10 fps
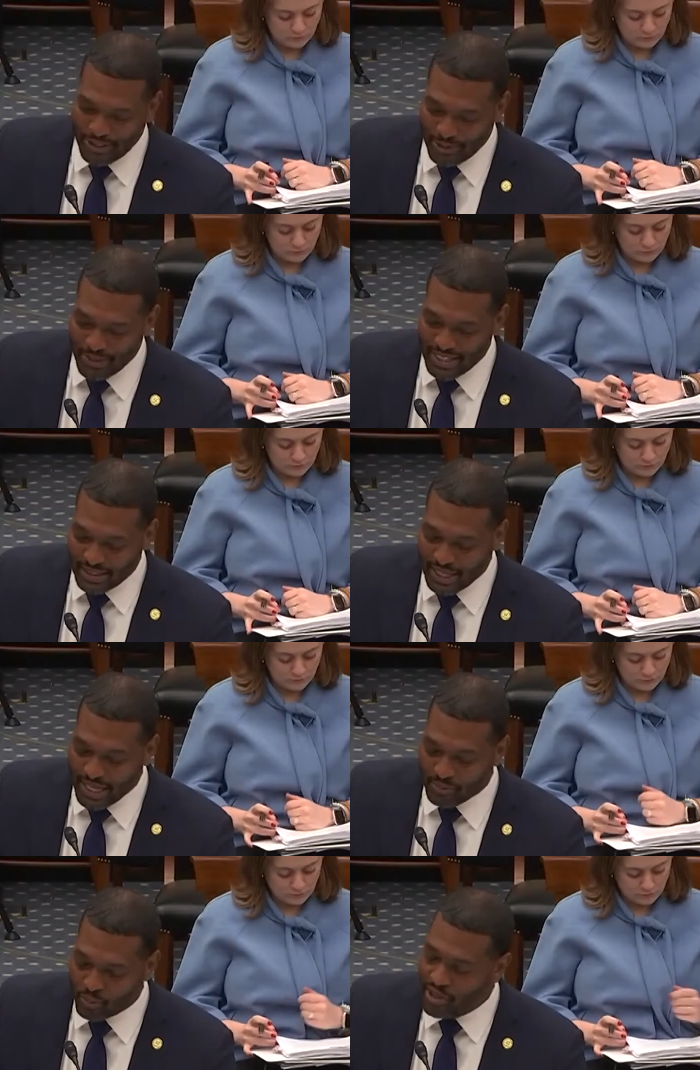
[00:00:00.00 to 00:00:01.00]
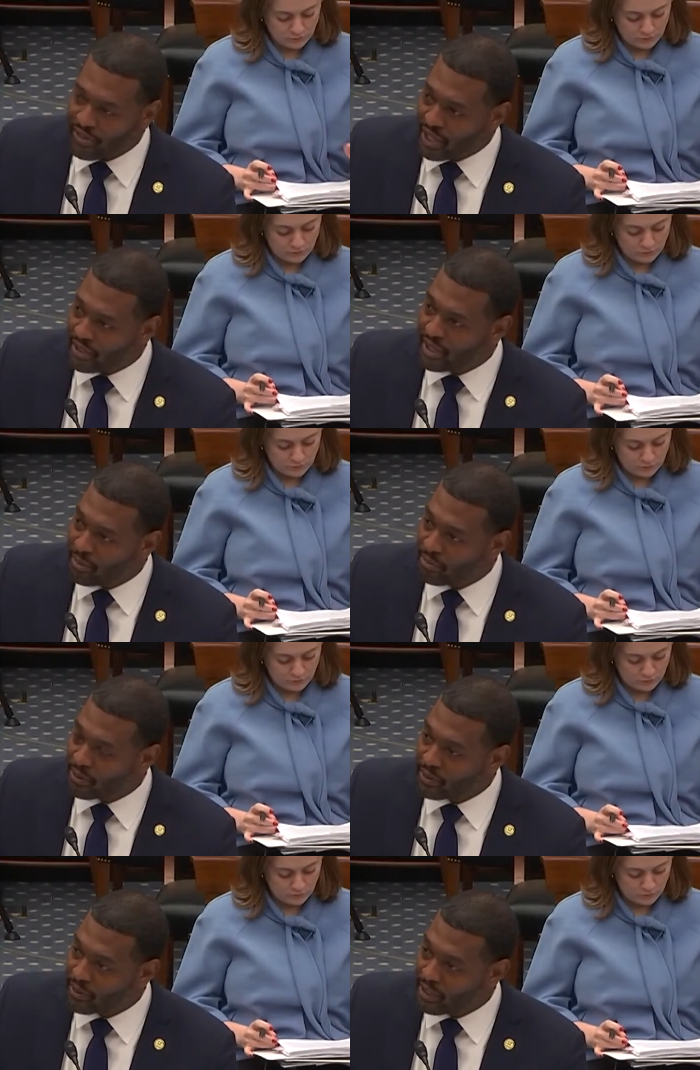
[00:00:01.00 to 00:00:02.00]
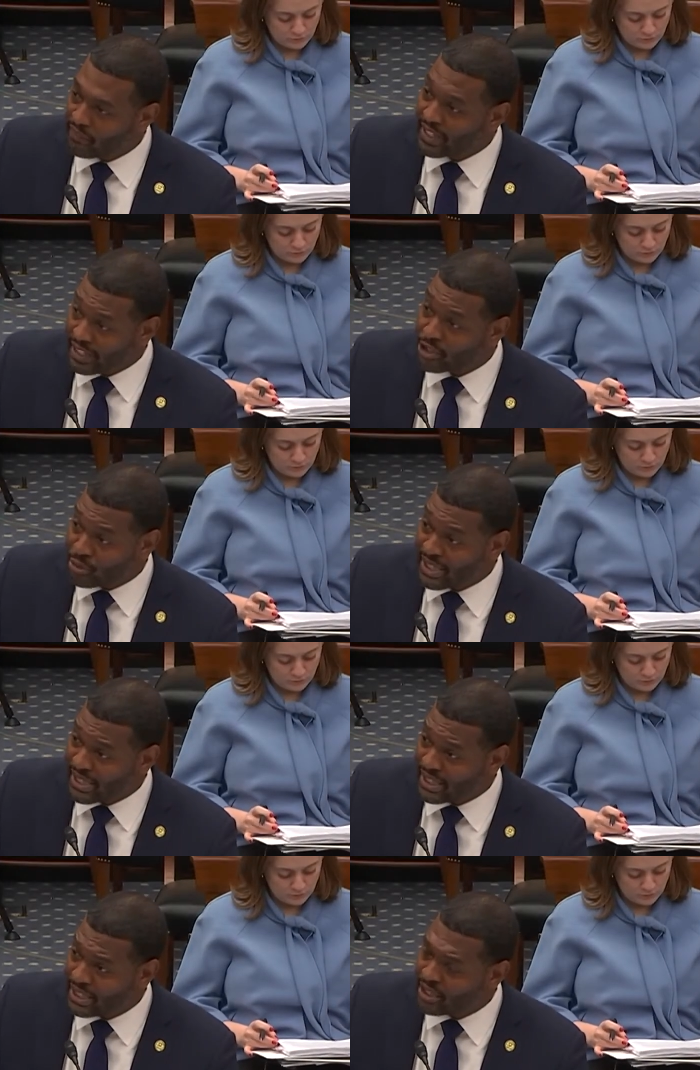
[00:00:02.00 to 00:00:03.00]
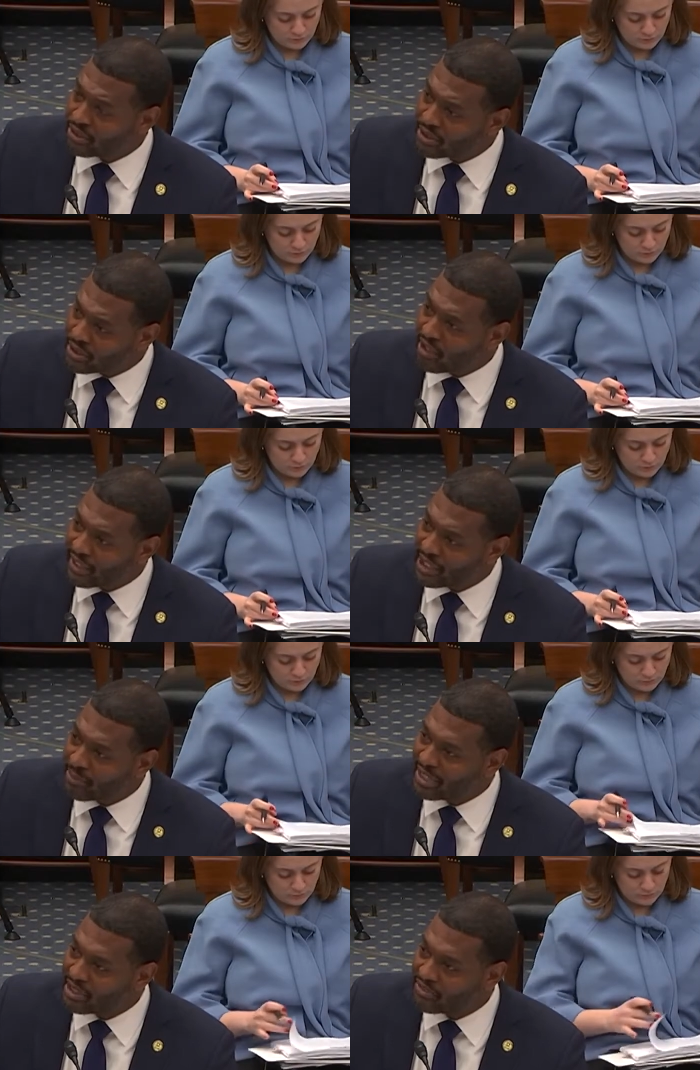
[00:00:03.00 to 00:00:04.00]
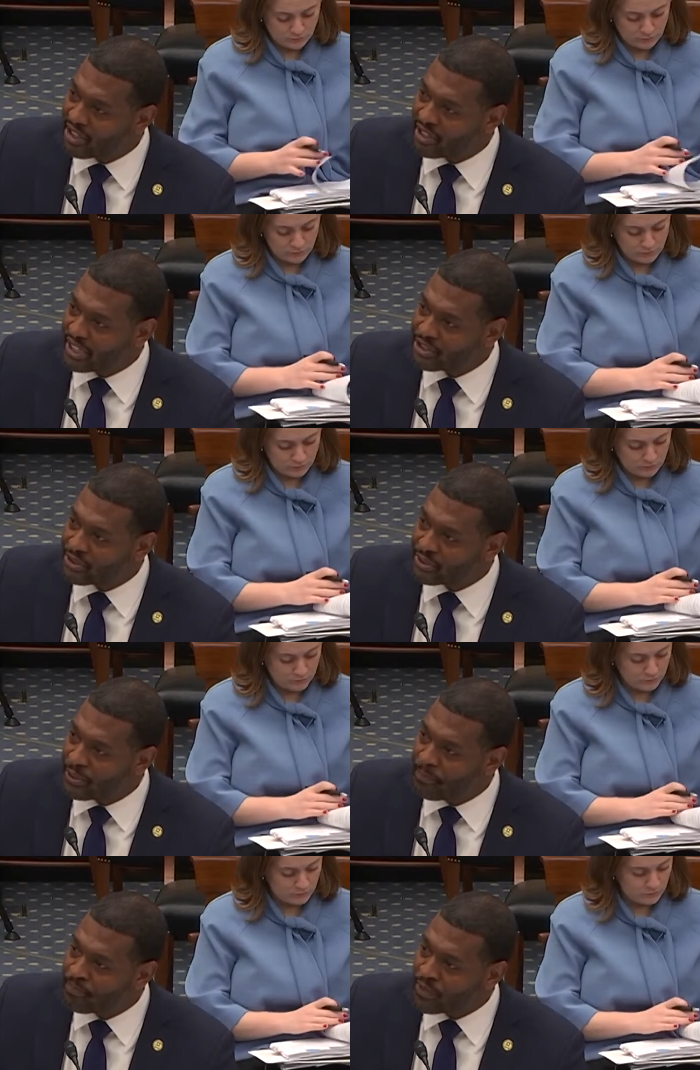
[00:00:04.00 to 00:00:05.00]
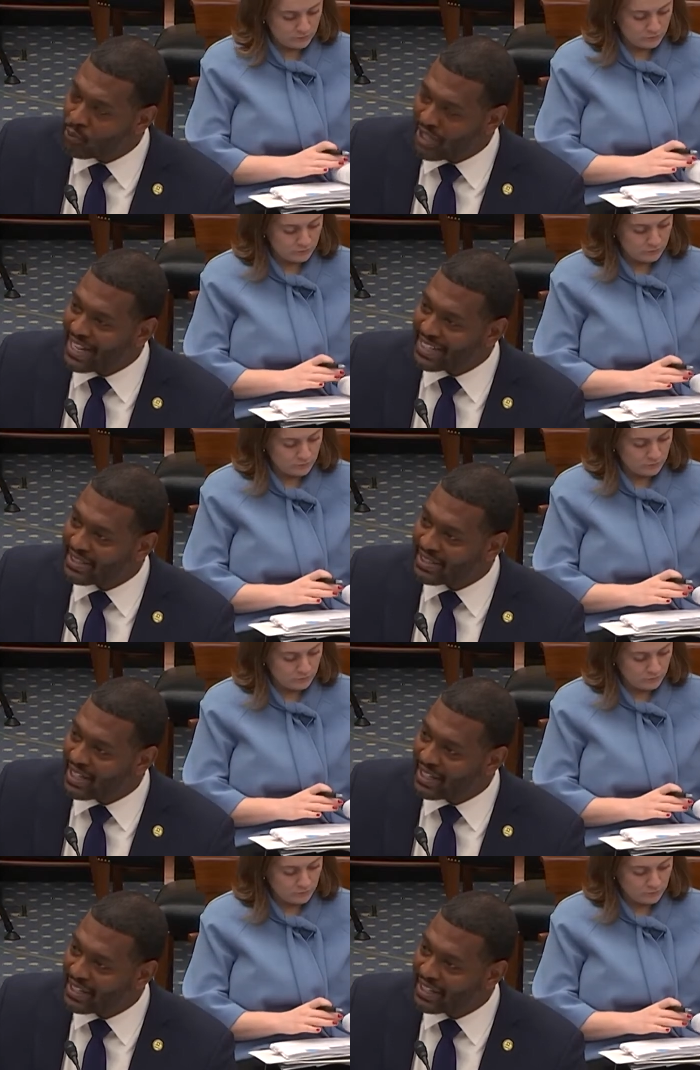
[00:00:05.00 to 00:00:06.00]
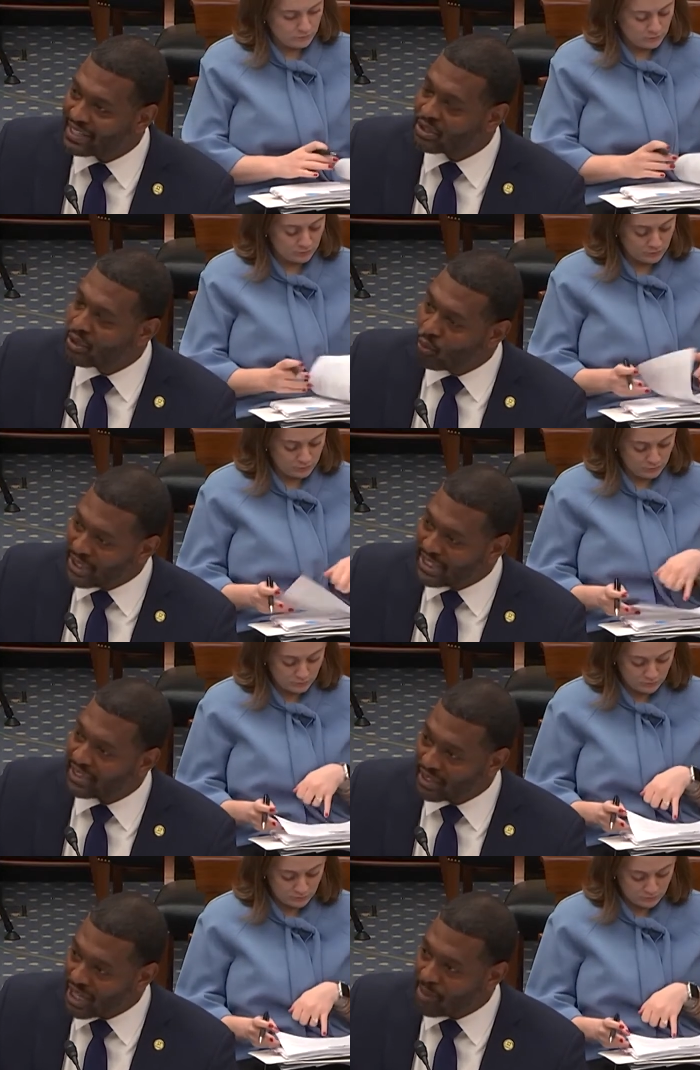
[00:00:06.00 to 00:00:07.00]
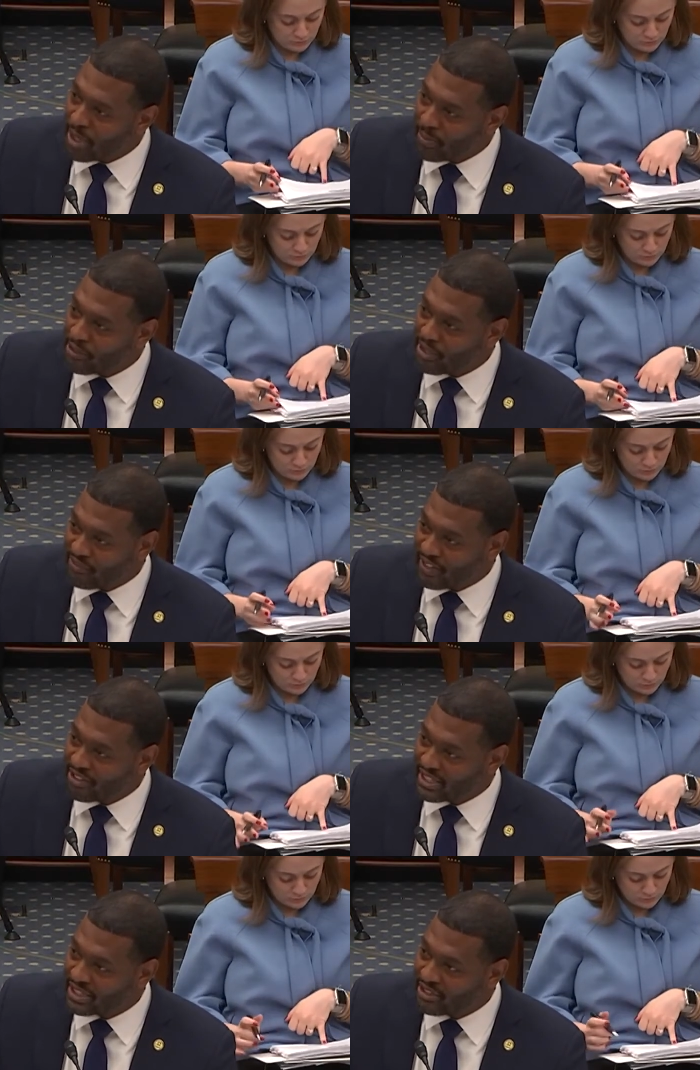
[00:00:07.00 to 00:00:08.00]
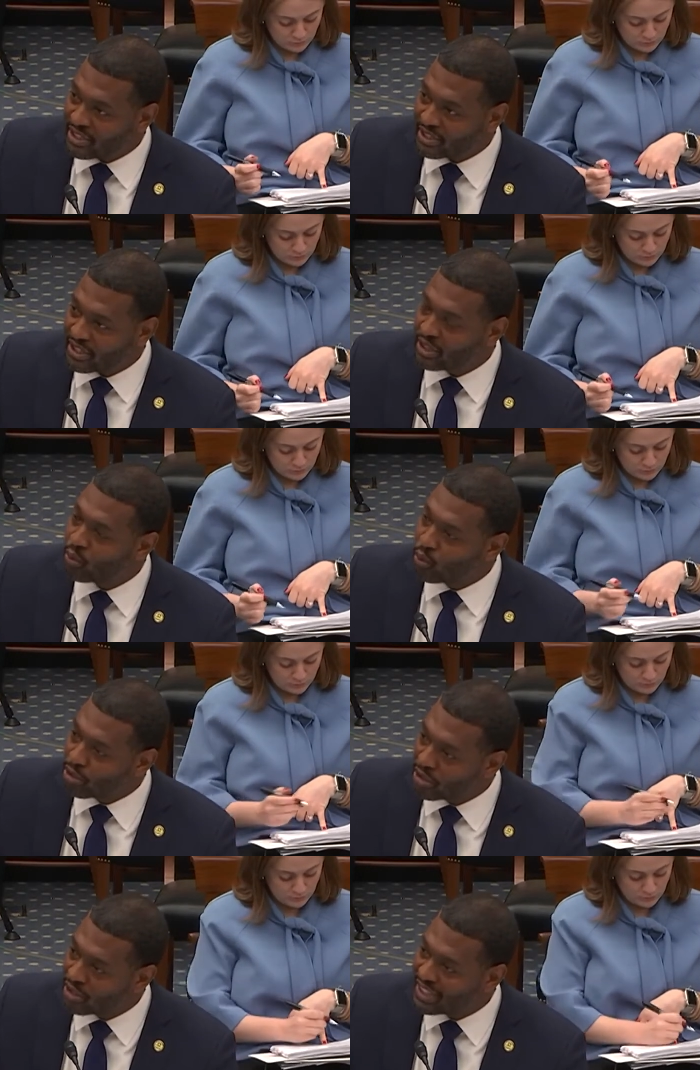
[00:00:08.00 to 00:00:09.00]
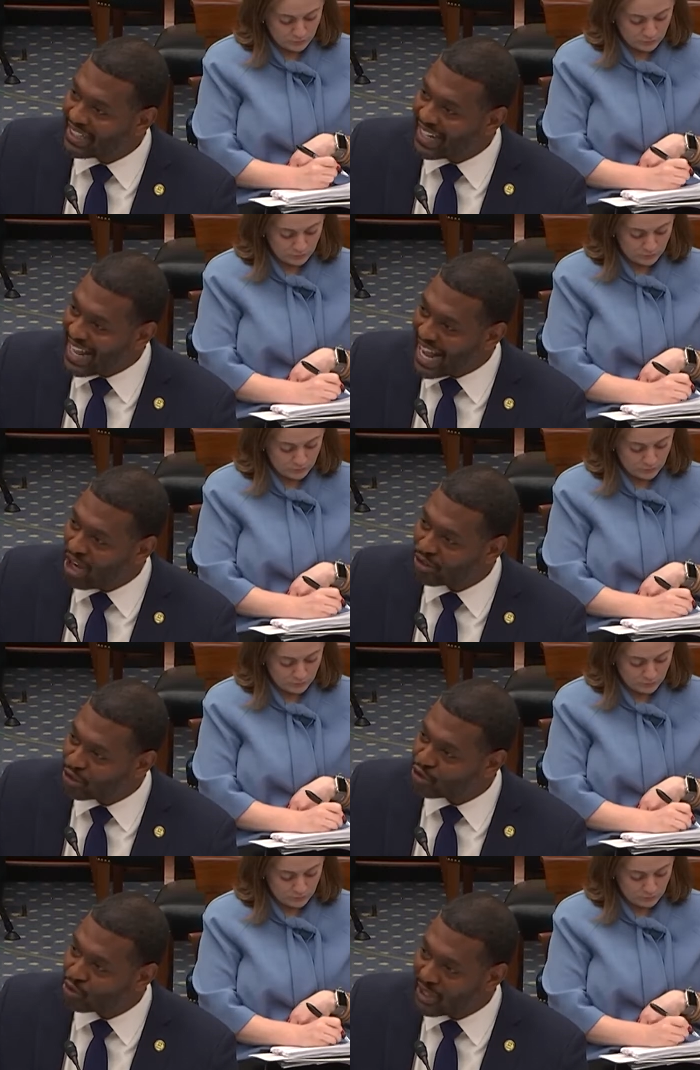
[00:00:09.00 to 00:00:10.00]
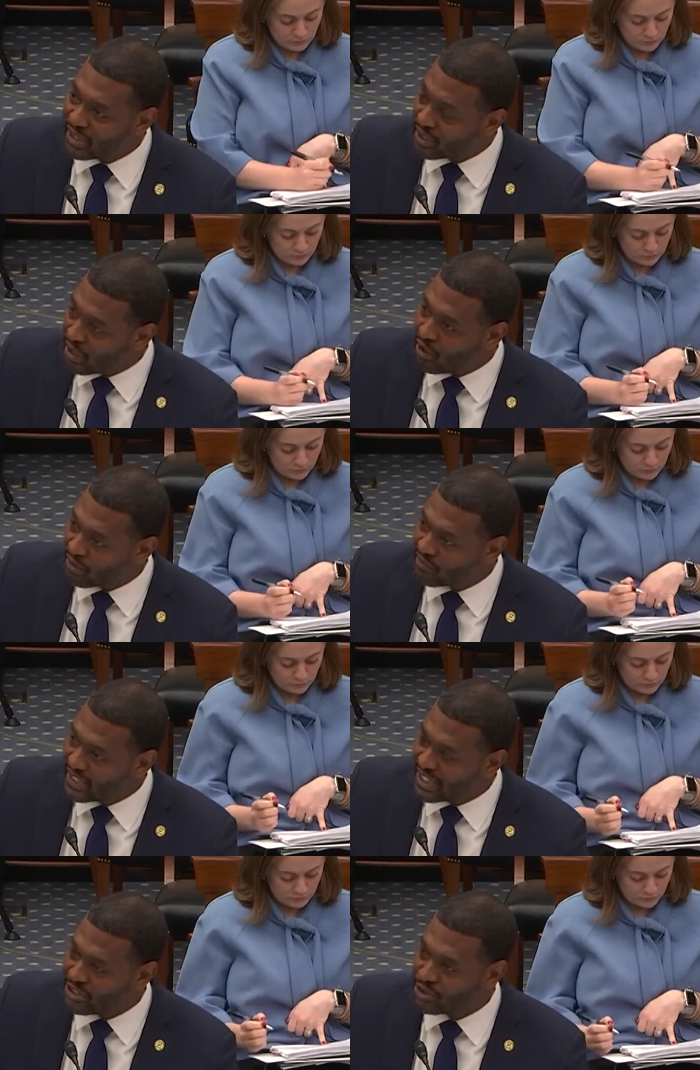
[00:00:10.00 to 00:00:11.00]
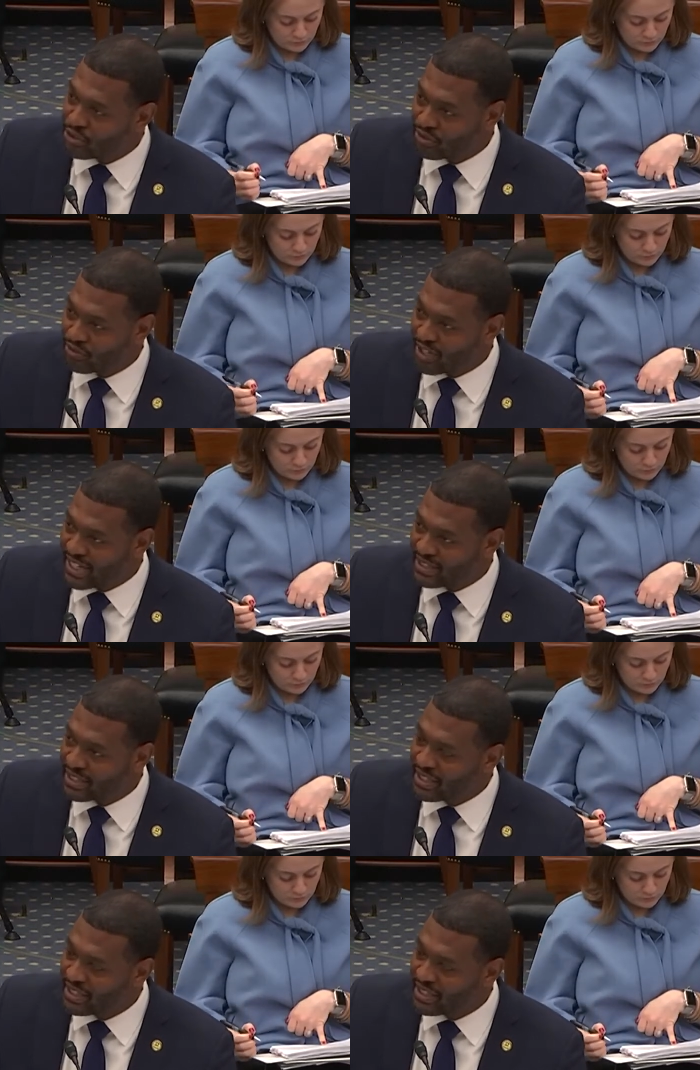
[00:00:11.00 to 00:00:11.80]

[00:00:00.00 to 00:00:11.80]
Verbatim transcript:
Speaker 1: spent time with a number of industry CEOs talking about these very issues what I can say is we take the comment period very seriously. We're looking at how to strengthen all of the issues you've raised